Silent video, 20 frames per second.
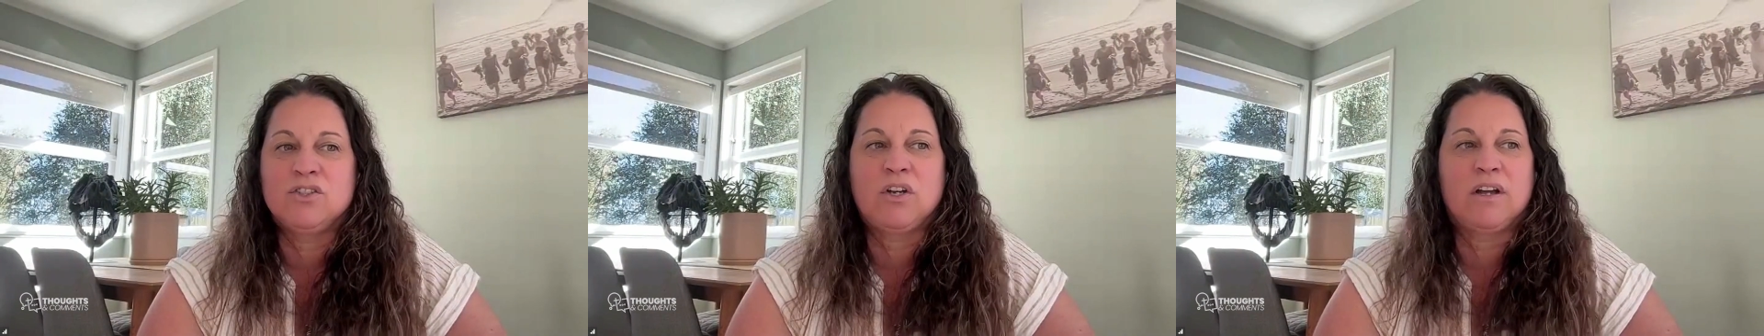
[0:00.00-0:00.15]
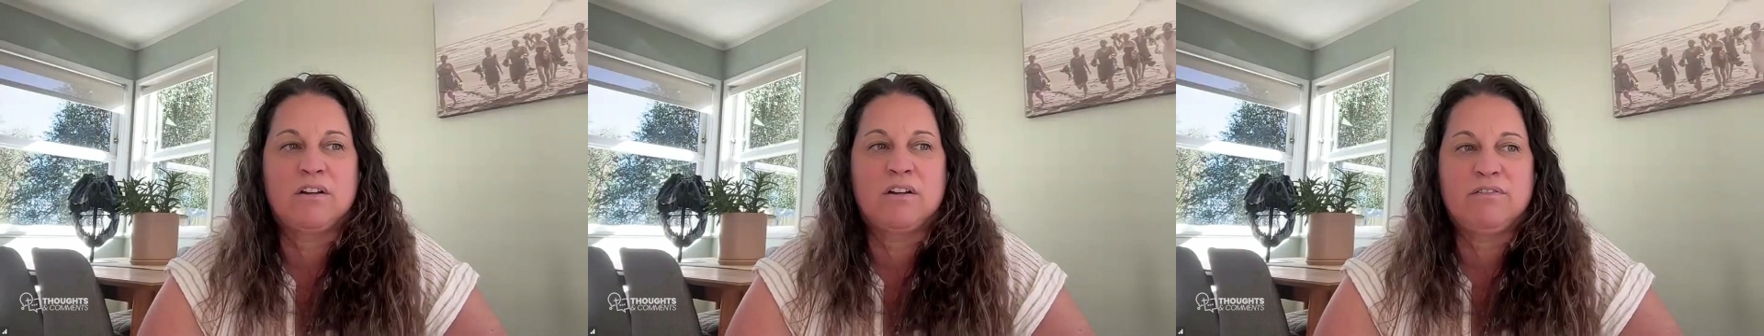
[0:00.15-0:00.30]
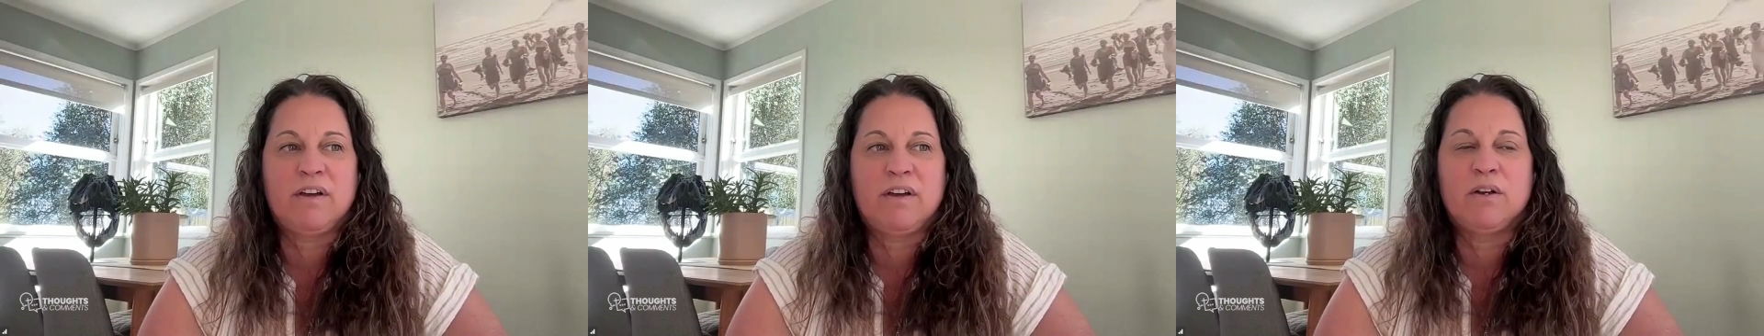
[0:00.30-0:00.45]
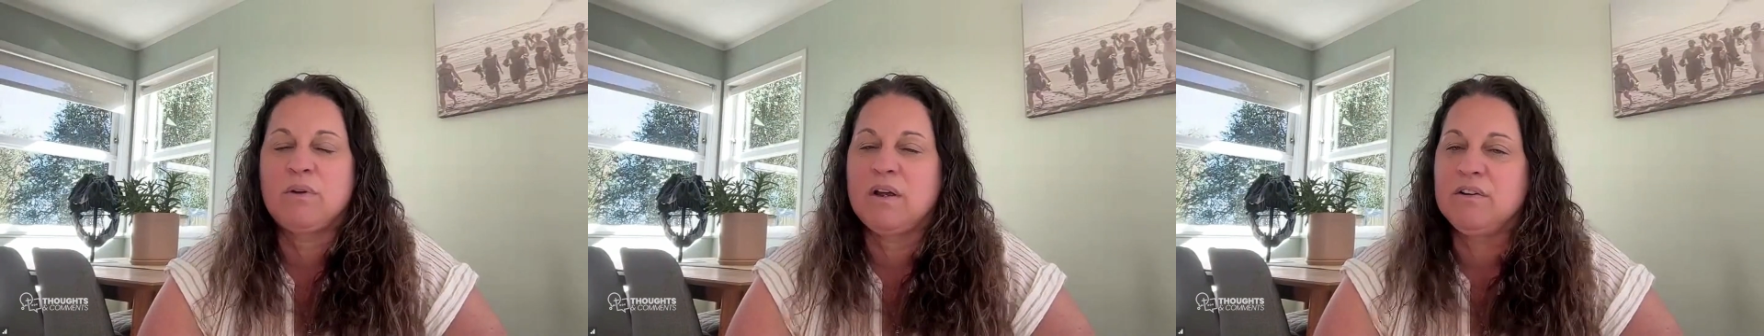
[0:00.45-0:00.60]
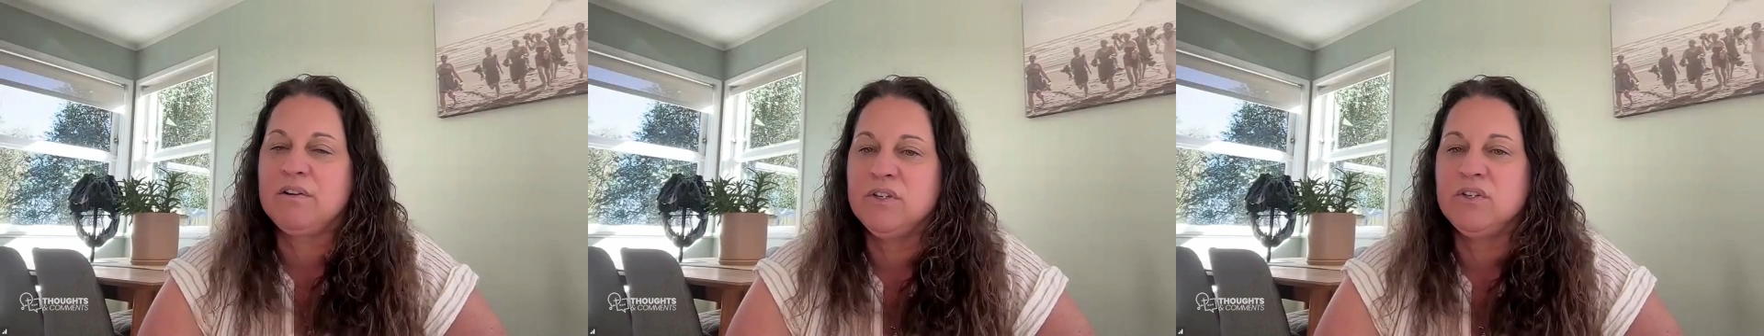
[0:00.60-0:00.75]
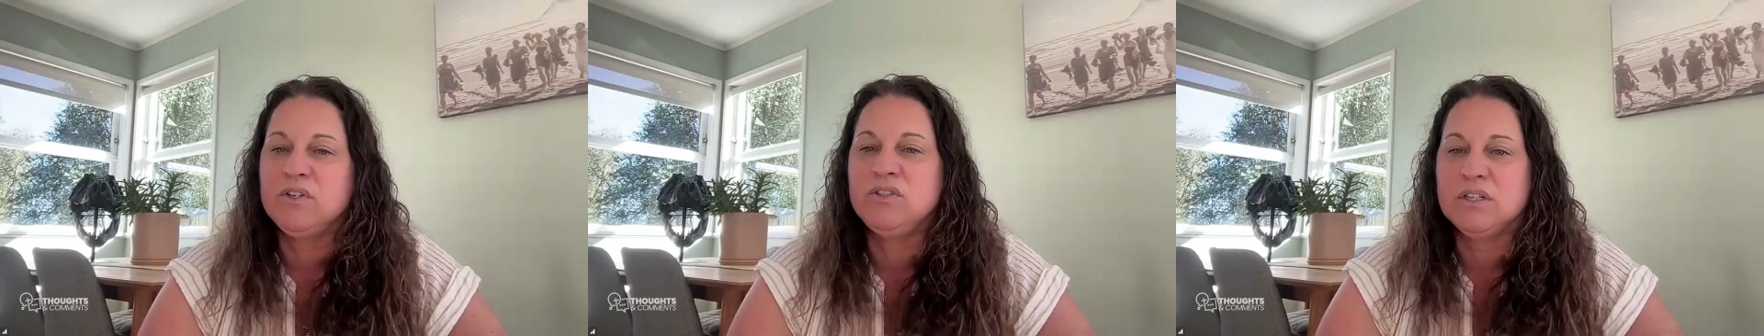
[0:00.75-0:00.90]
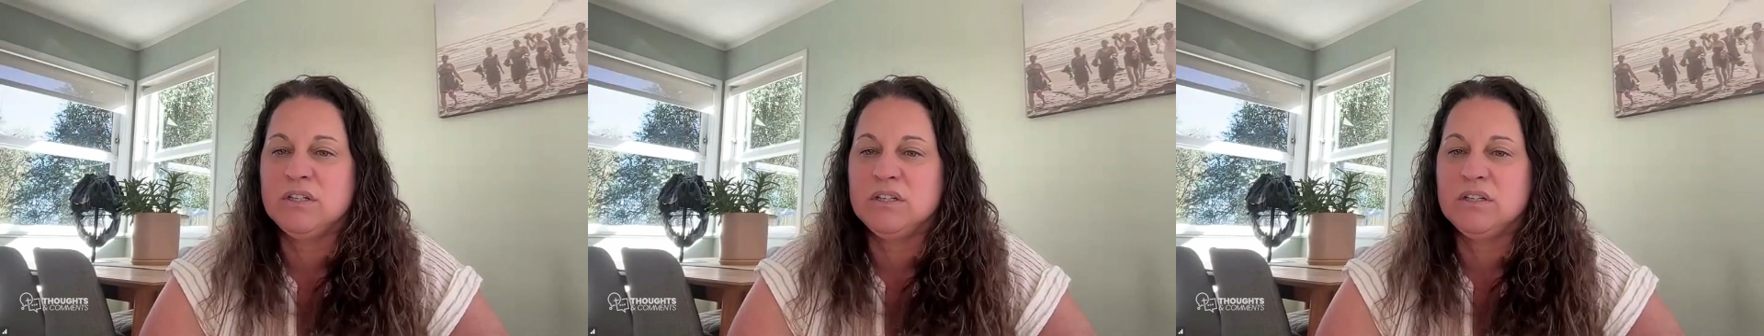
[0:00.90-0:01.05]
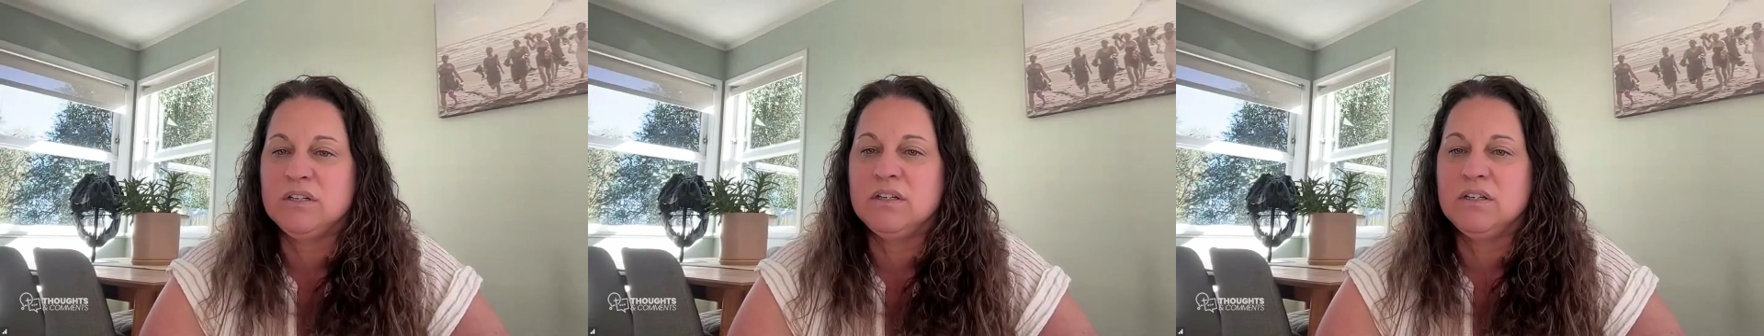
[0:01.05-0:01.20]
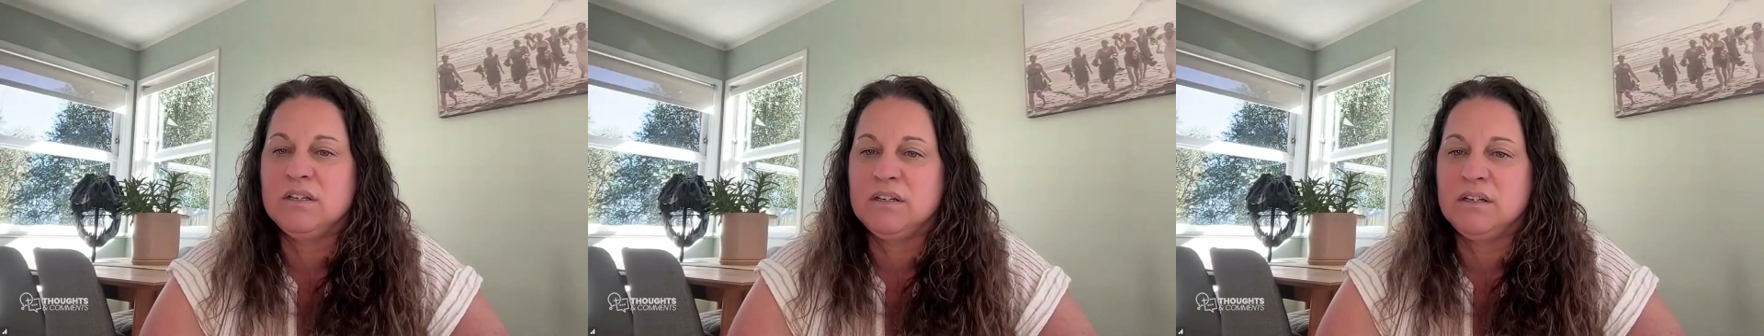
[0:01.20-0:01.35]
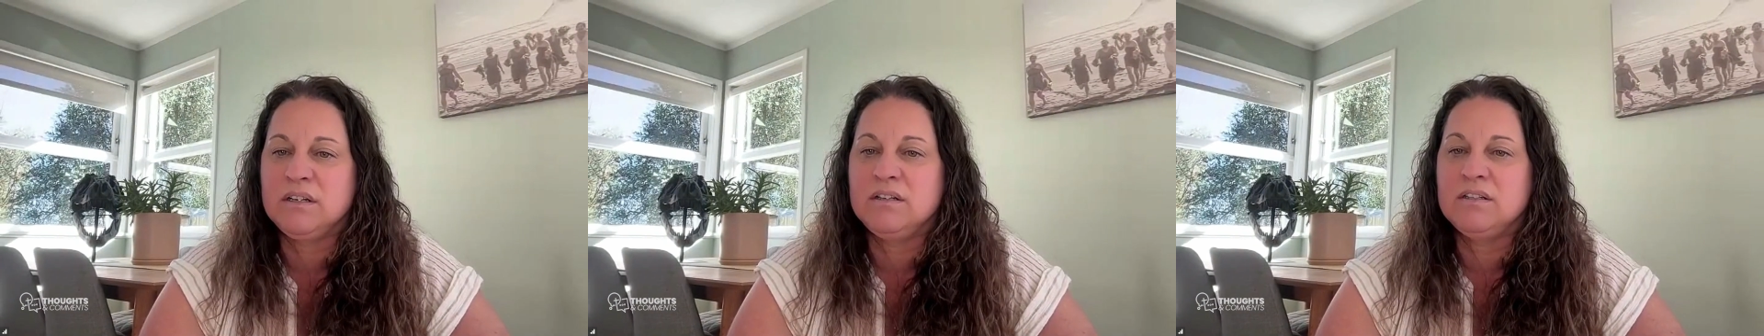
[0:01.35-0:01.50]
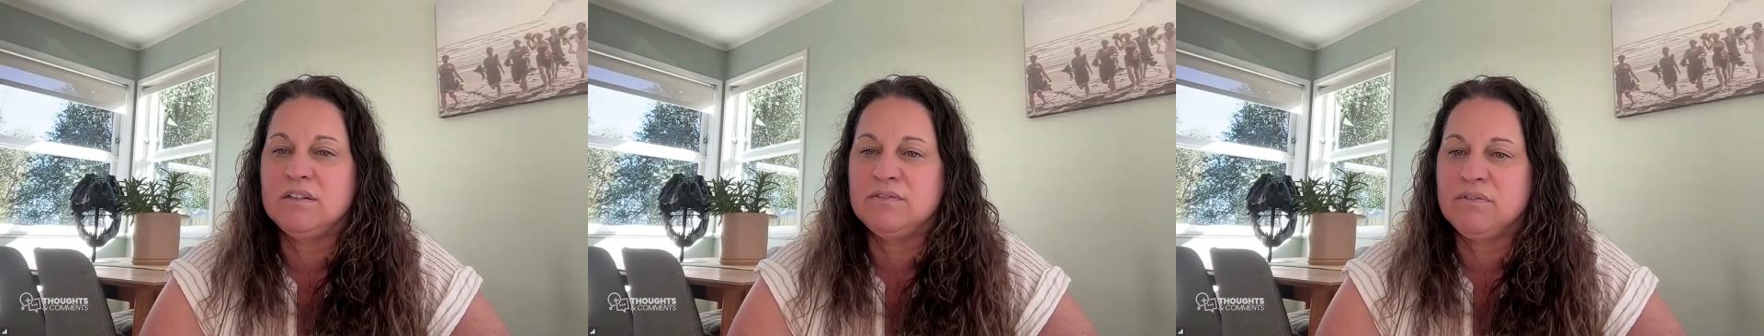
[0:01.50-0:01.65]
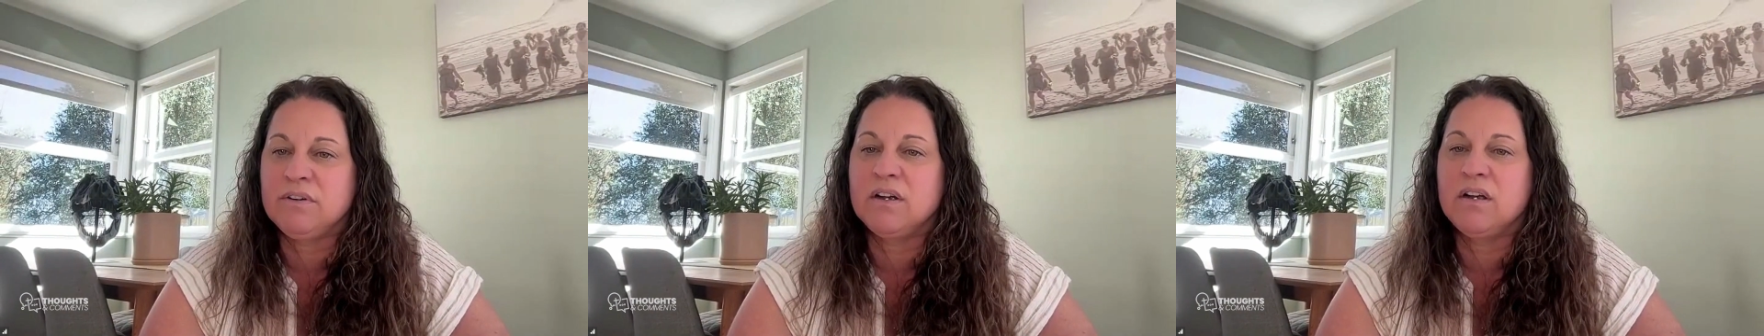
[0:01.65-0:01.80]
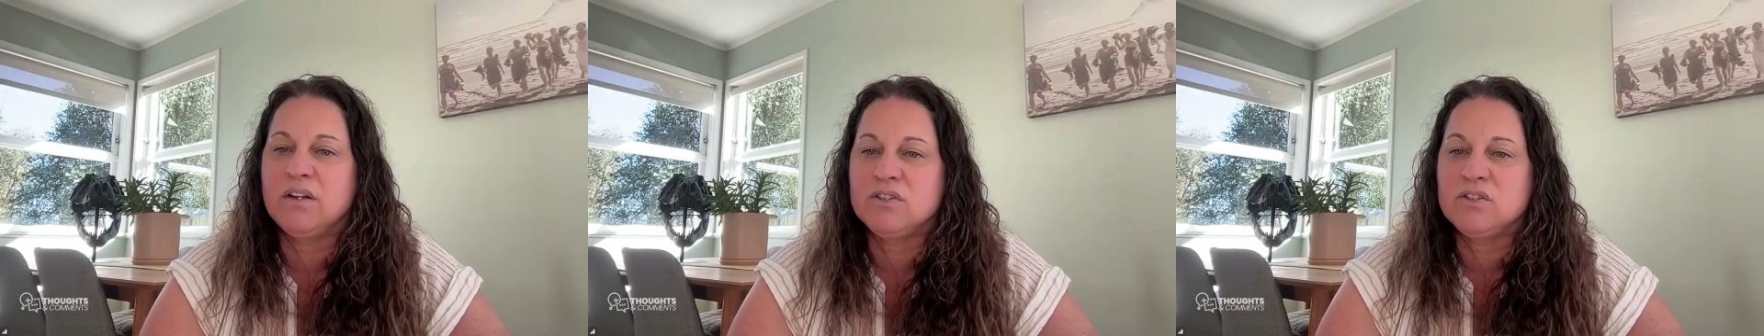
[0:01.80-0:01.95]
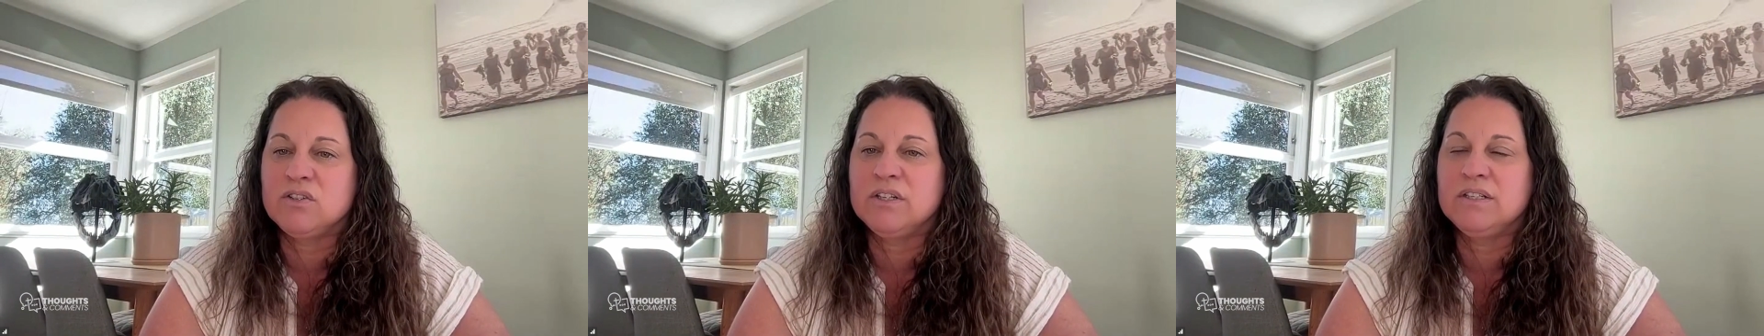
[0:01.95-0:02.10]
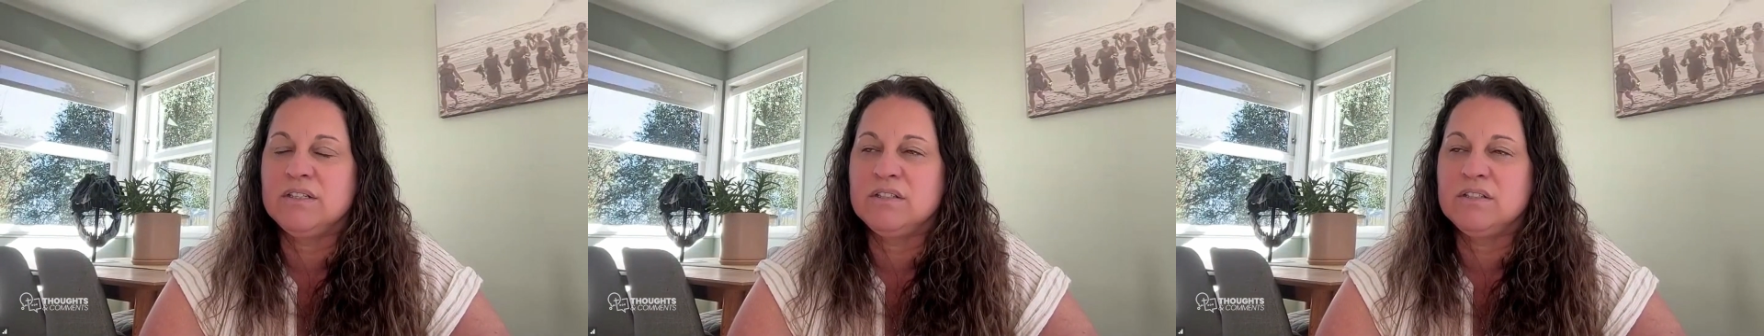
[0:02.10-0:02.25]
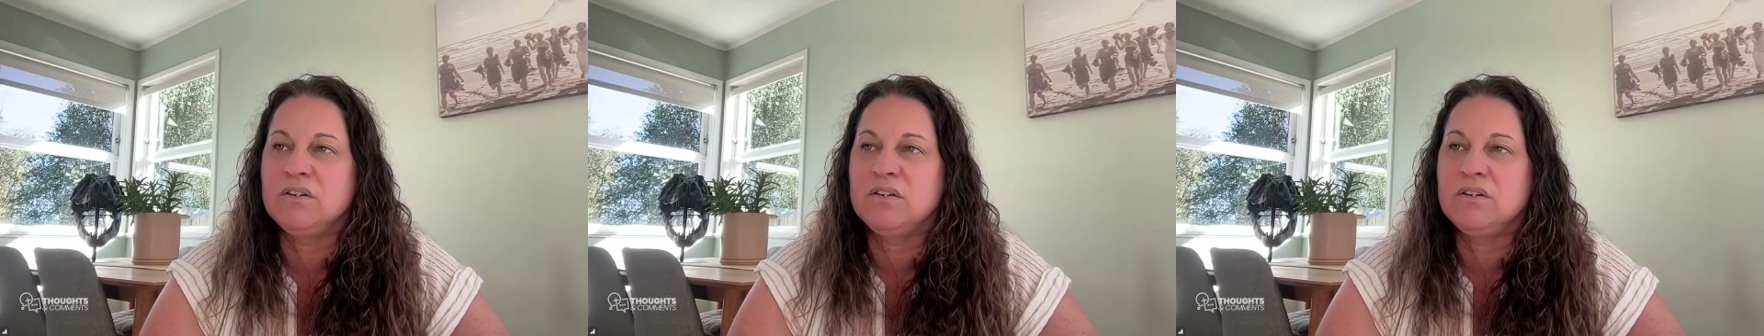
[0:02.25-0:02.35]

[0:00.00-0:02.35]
and try to find refuge in different countries.